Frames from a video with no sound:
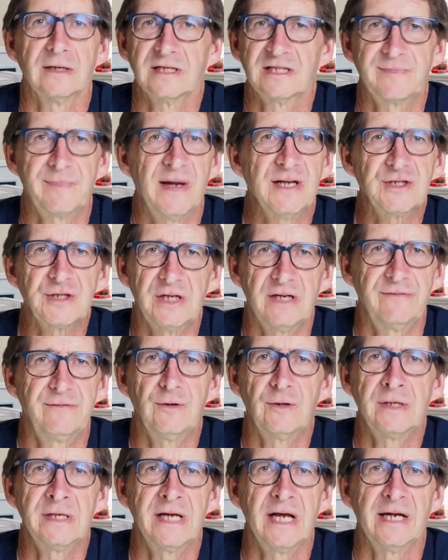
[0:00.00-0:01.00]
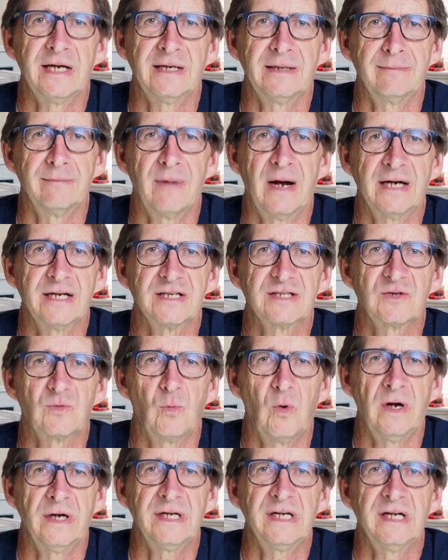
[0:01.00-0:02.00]
especially if you can get a minus
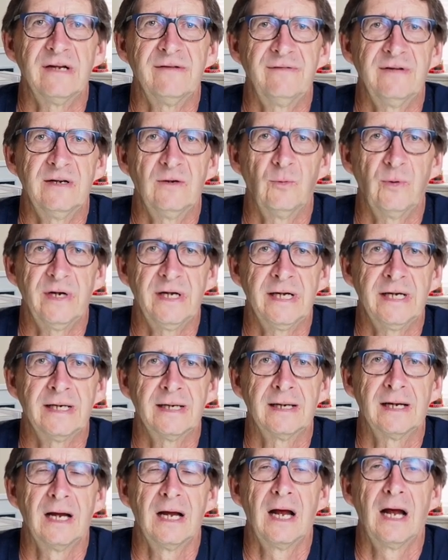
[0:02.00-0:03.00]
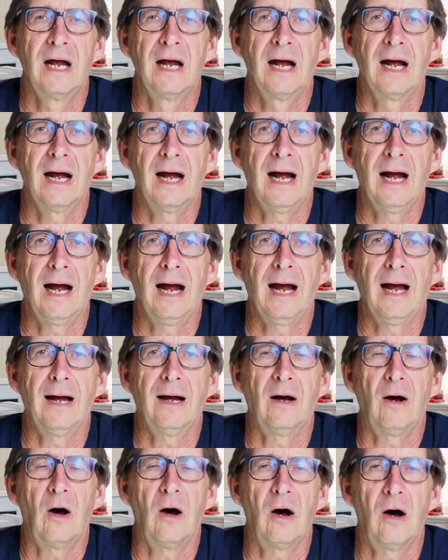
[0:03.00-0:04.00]
one EV reading
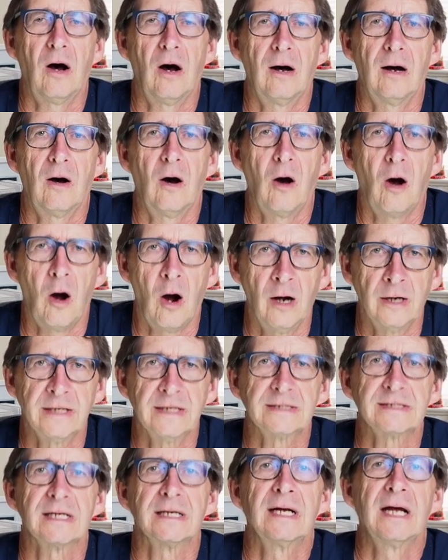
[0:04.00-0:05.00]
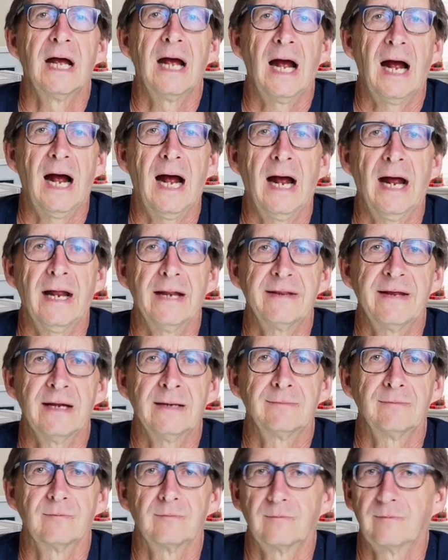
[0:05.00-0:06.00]
uh, on it, uh,
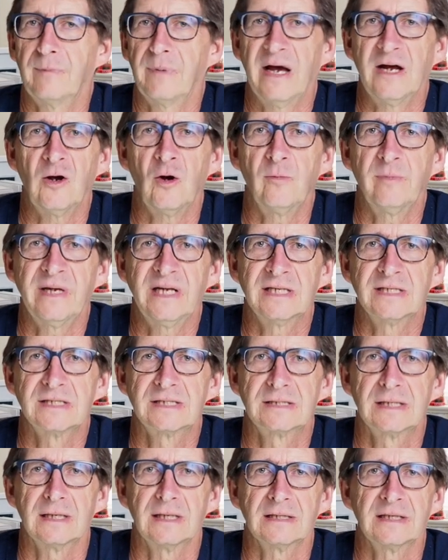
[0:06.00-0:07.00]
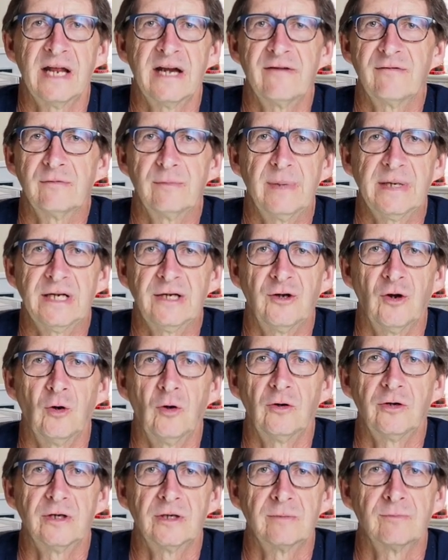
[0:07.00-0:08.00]
then by all means let everybody
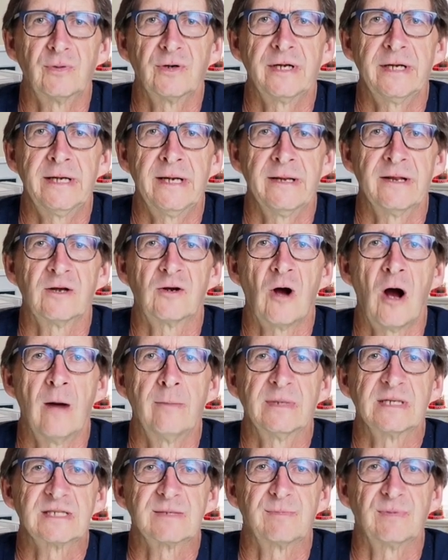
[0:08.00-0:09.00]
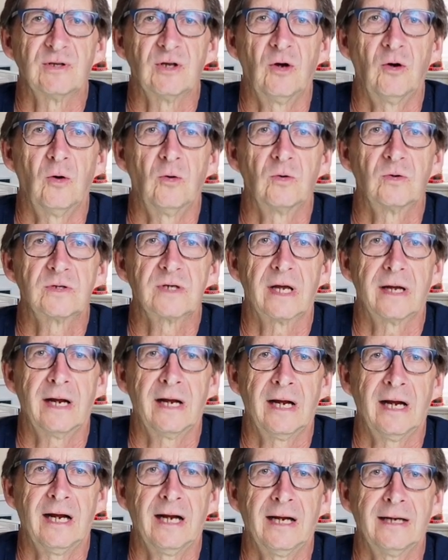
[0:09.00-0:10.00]
know. You can put it in the comments below
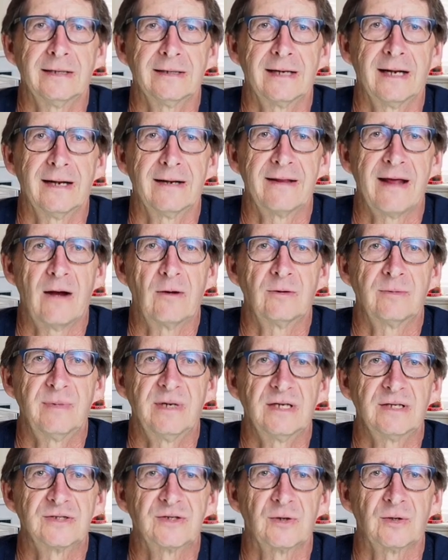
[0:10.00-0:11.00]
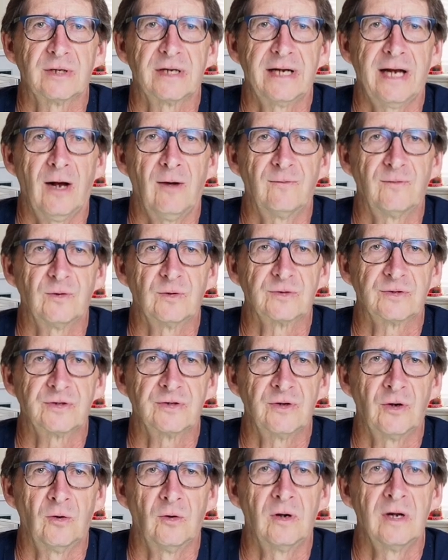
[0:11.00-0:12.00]
and uh, that would be certainly helpful to
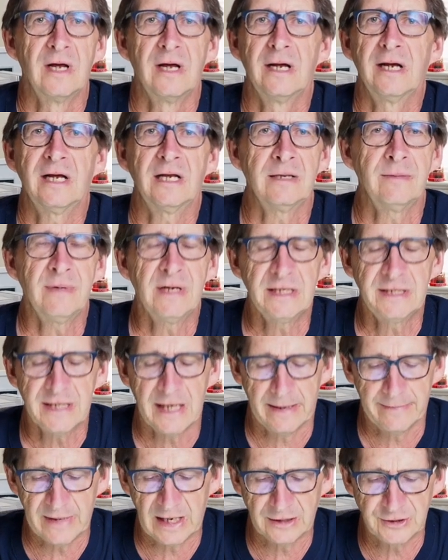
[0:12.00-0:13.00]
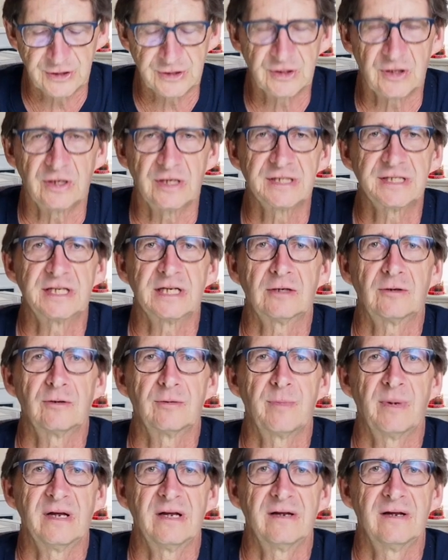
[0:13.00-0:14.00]
know. In the meantime, I'm just going to stick
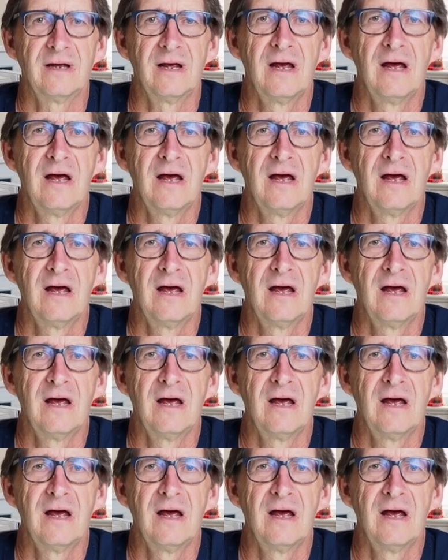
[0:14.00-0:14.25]
with my